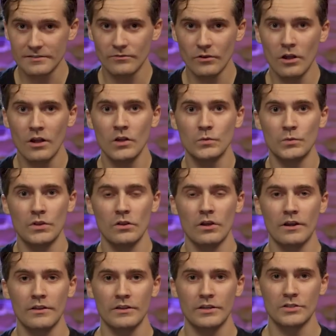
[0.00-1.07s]
involved with a
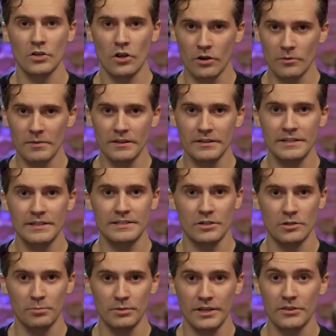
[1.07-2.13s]
lot of the guitar melodies that
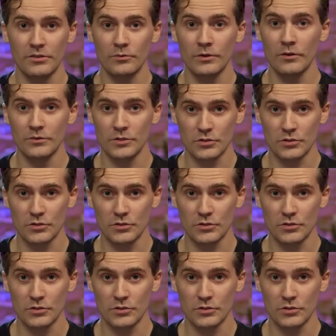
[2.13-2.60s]
are played throughout the